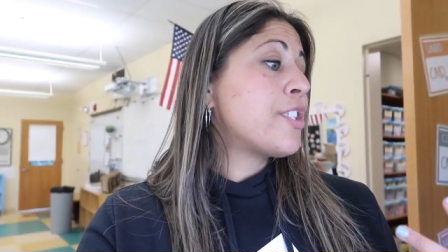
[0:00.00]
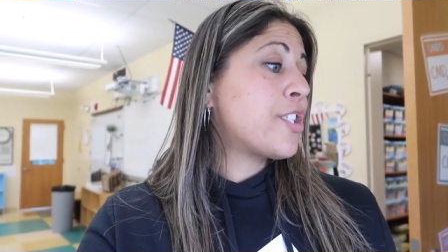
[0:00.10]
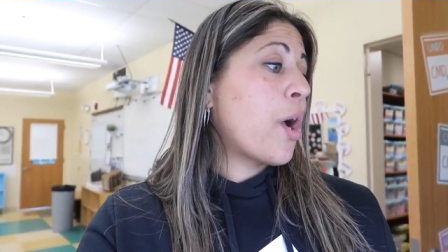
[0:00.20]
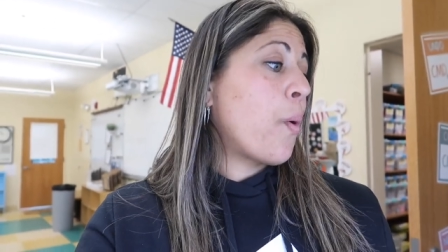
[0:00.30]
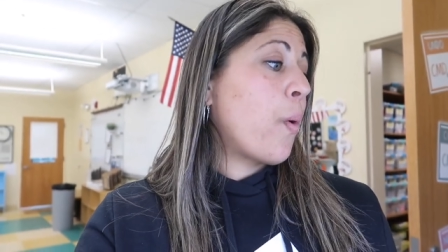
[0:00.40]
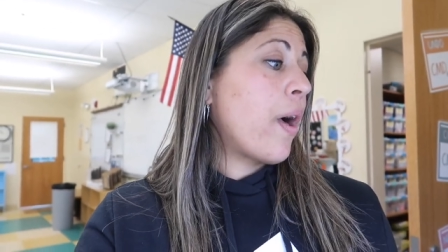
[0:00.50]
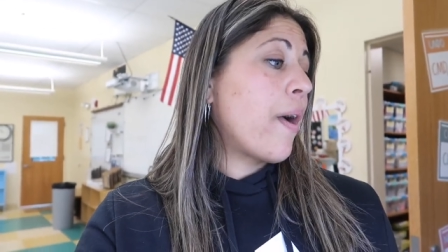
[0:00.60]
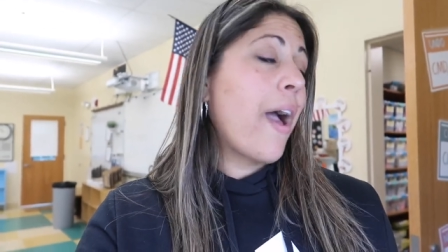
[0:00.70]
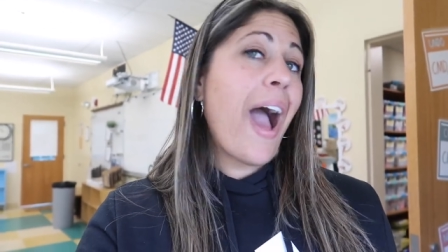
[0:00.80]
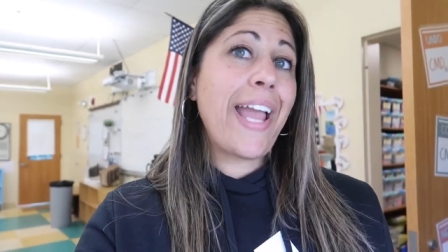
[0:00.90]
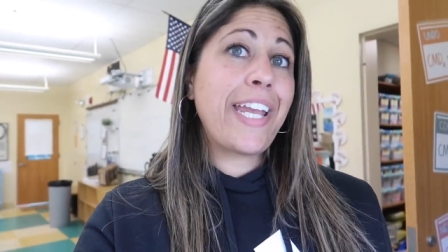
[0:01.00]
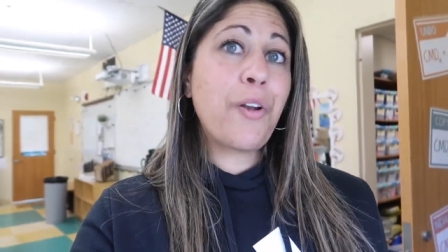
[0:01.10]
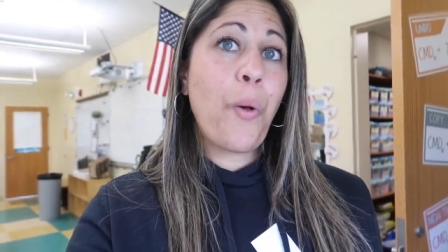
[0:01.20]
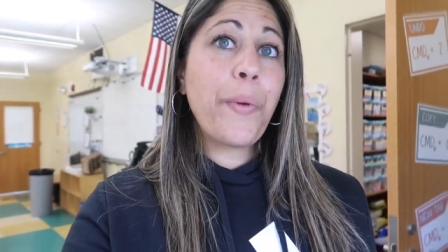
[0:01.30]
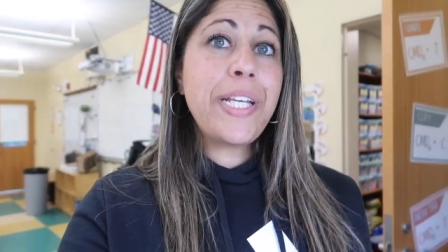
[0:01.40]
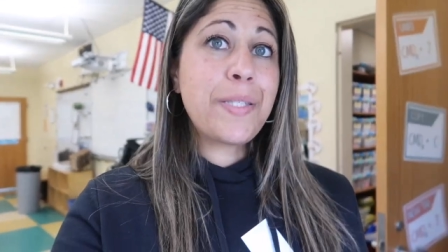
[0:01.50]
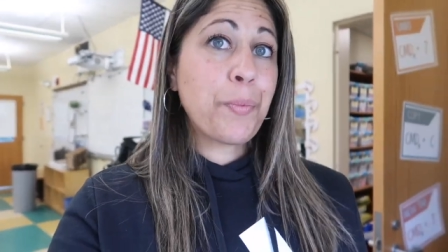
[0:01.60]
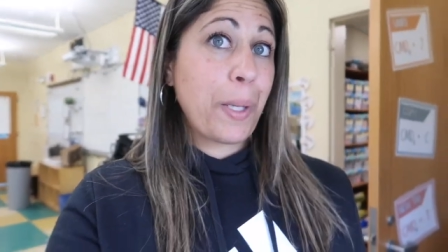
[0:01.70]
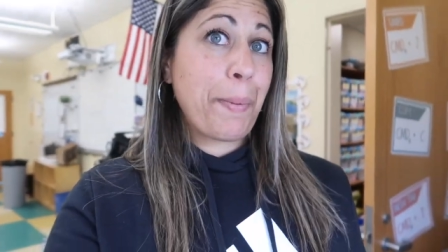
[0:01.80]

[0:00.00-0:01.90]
So I can always spray